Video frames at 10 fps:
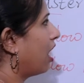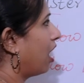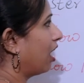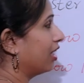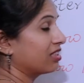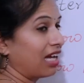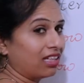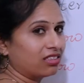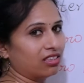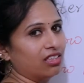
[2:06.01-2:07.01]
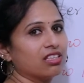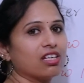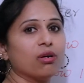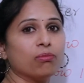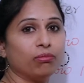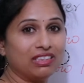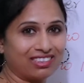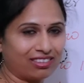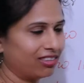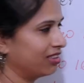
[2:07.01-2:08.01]
are titled
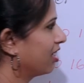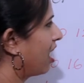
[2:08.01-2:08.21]
Mr.